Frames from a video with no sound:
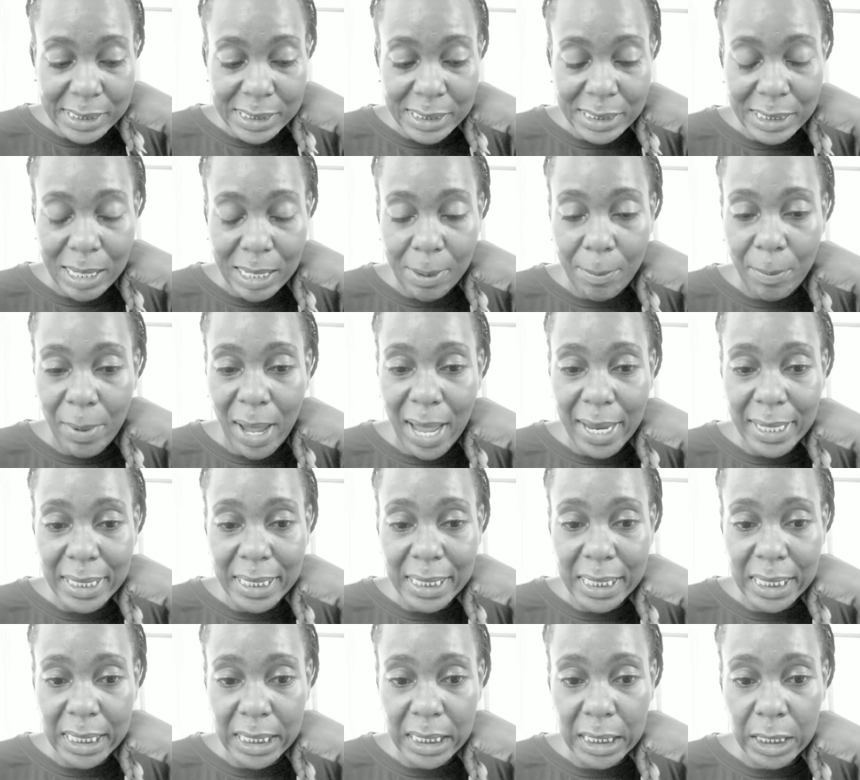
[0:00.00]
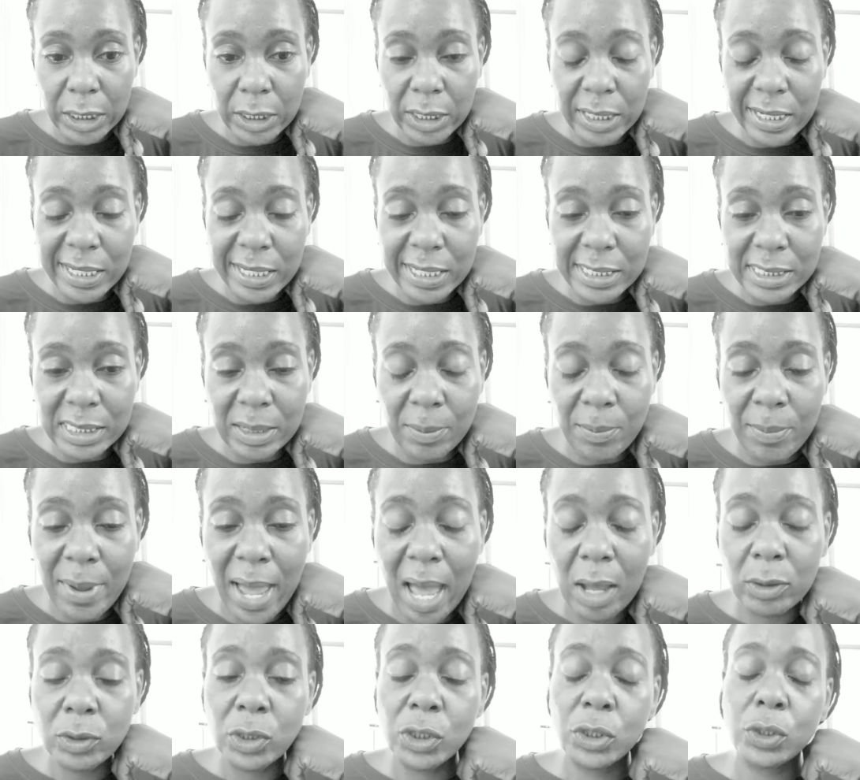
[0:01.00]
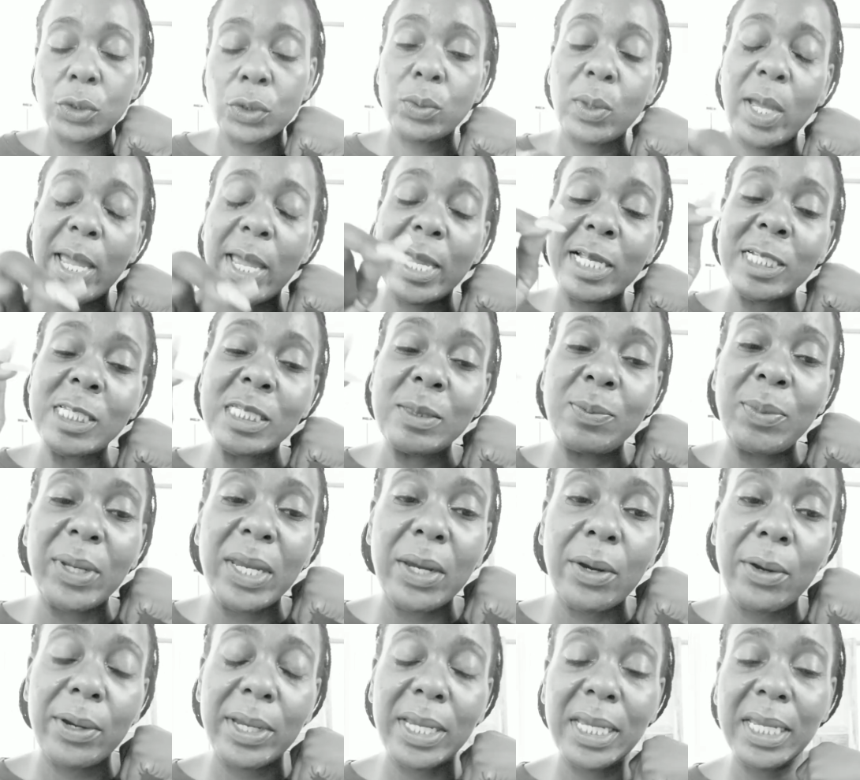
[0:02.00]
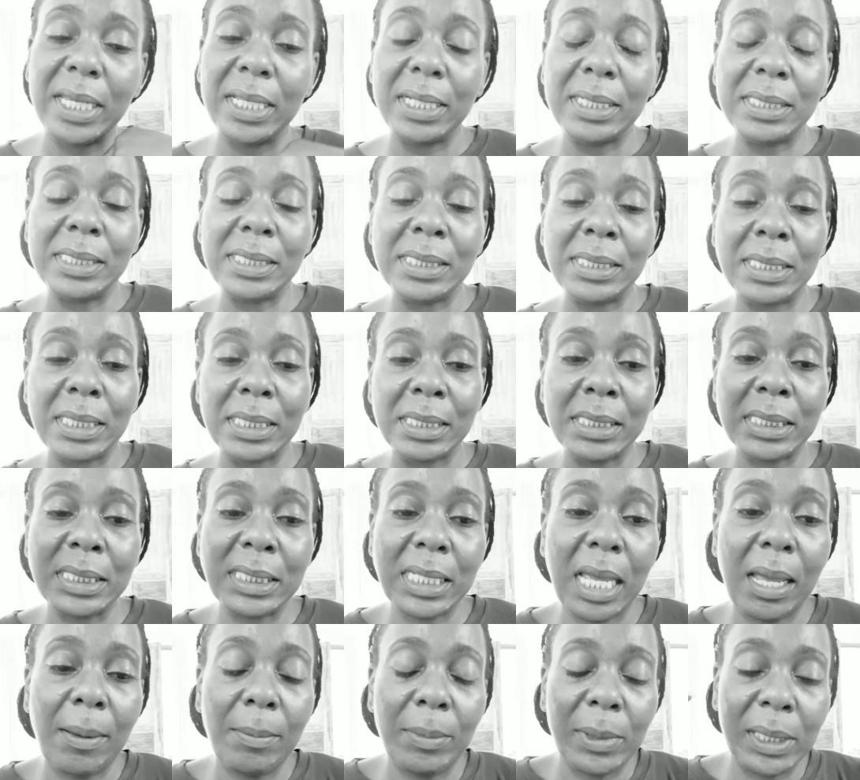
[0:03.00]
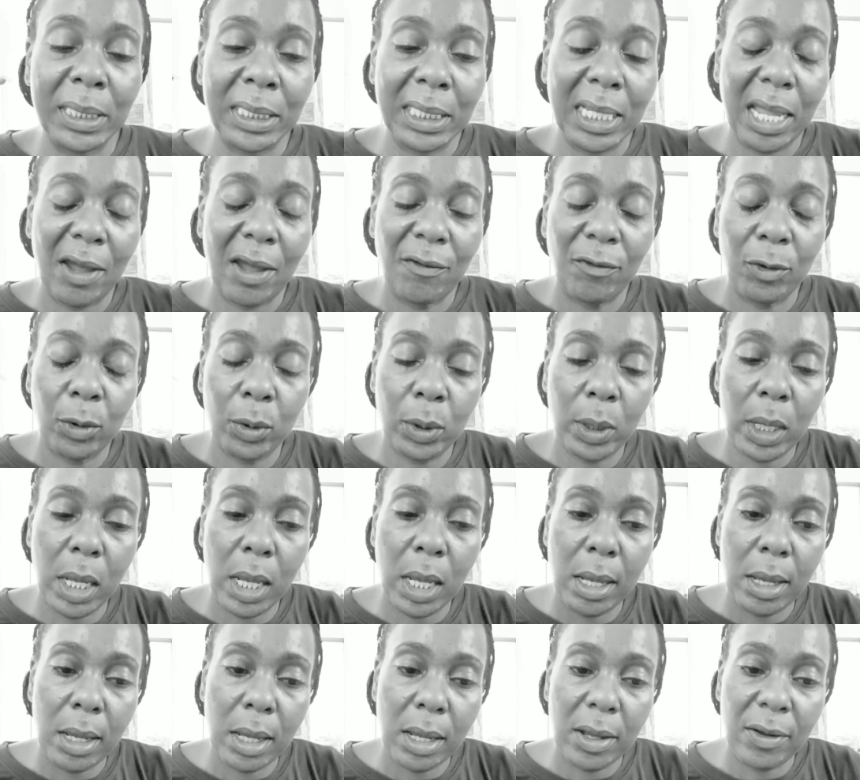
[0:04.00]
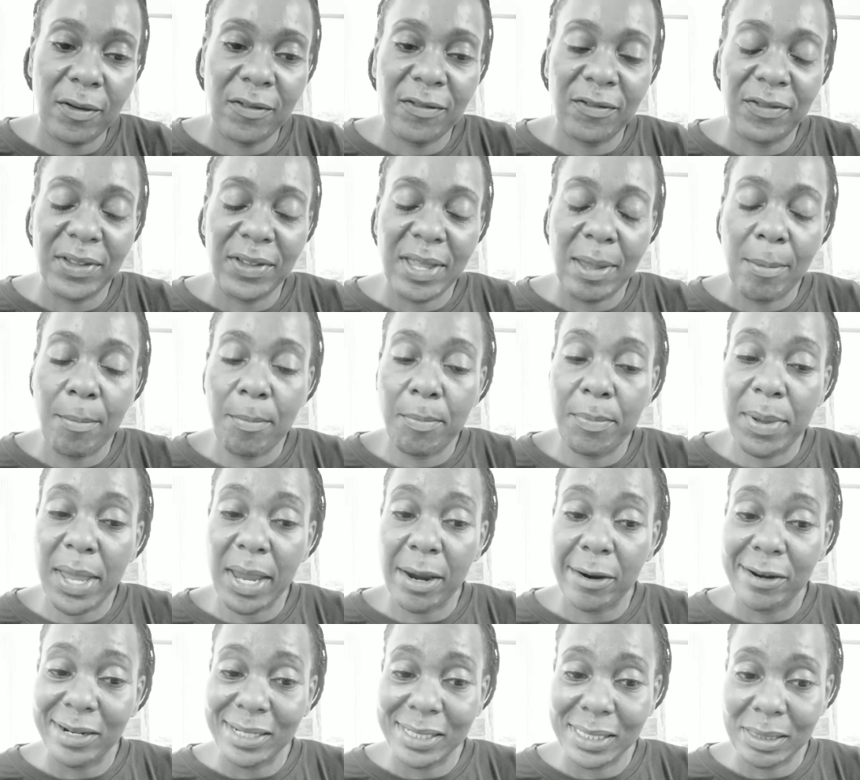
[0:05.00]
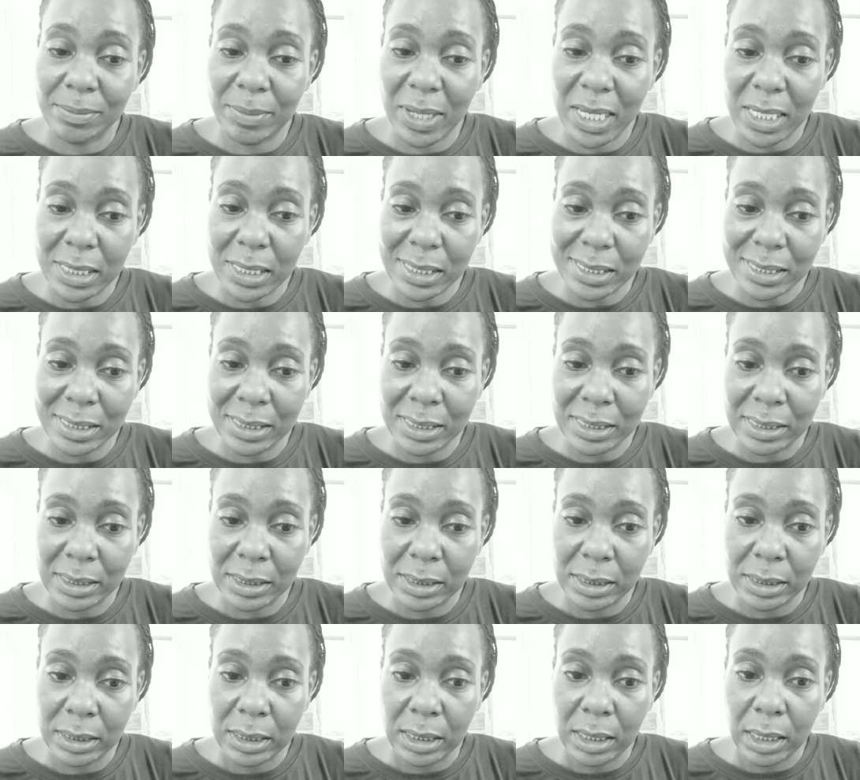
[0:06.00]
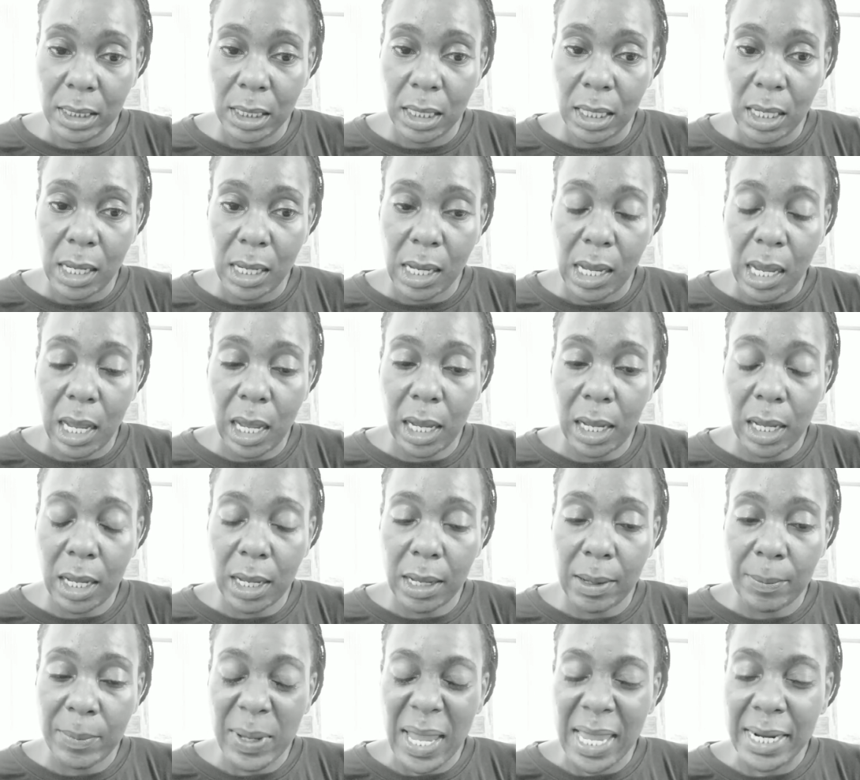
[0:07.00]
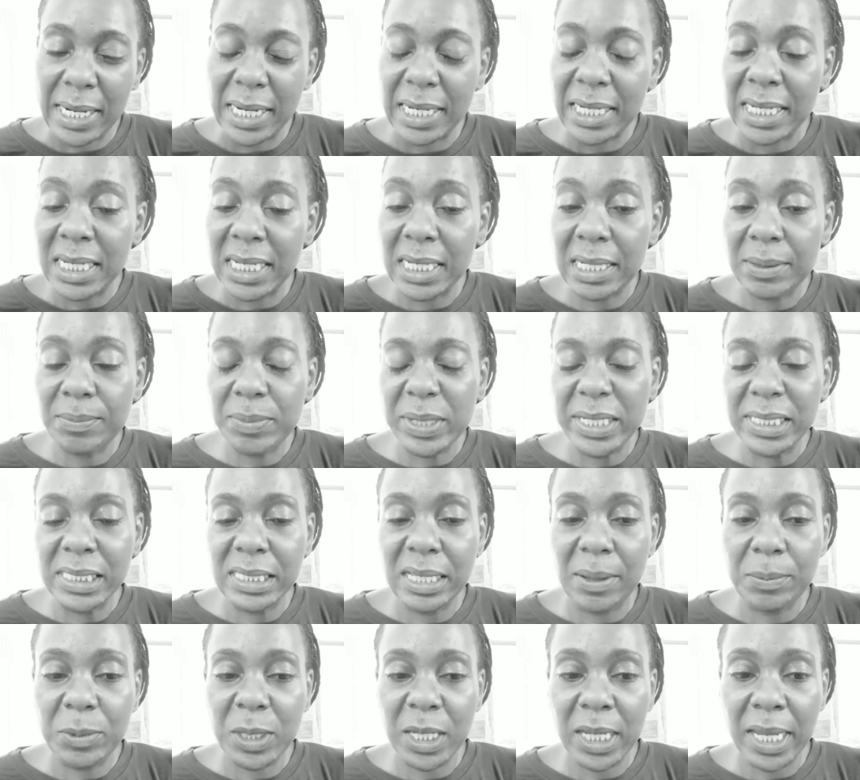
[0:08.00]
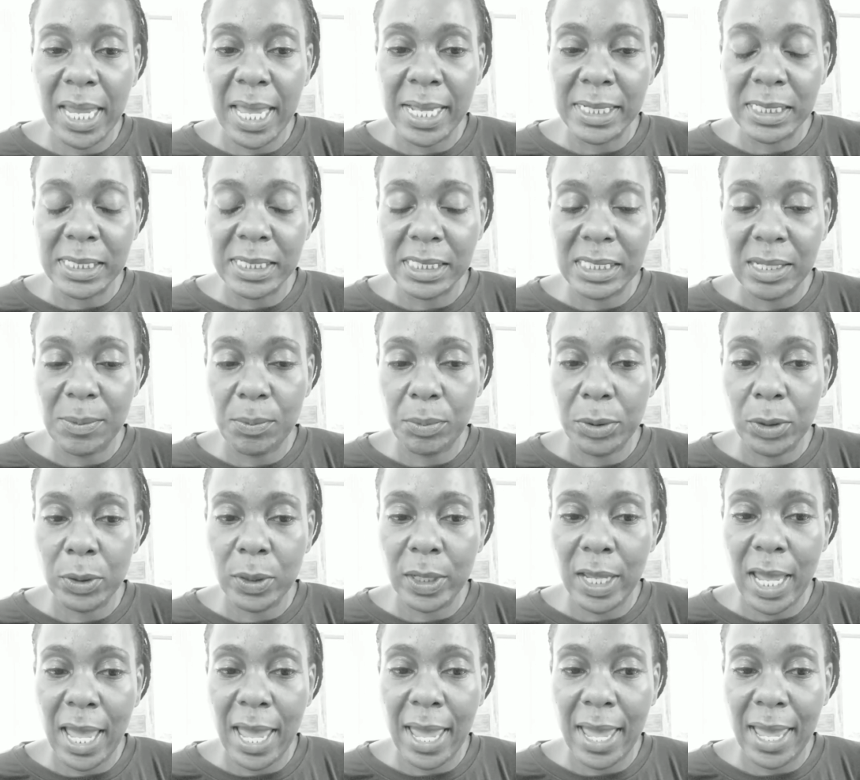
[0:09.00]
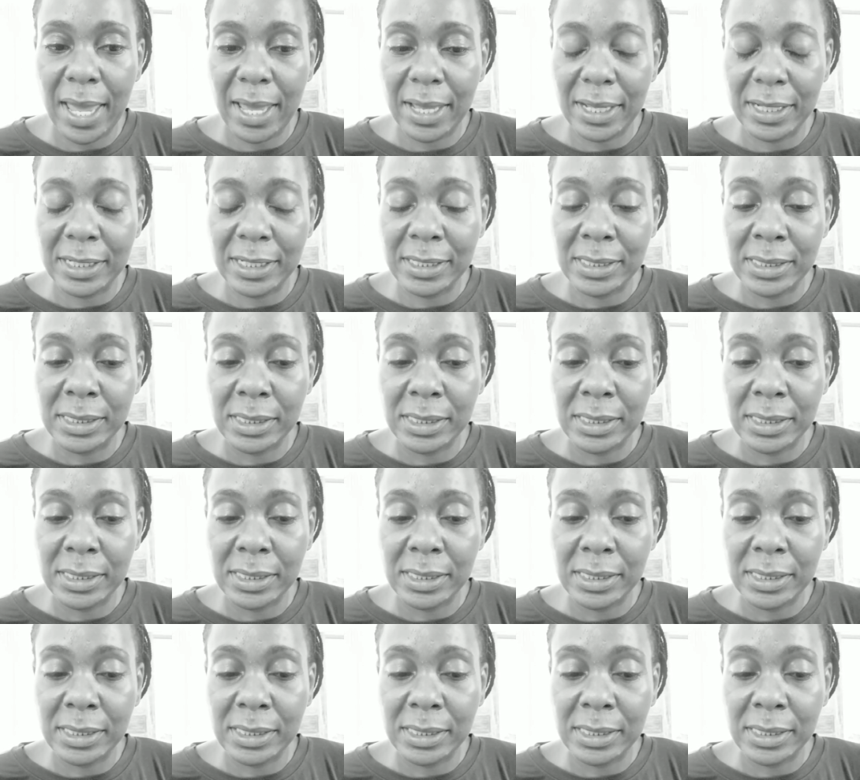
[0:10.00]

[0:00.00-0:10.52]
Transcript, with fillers: Somebody here is about to experience some level of embarrassment. And it could be something as simple as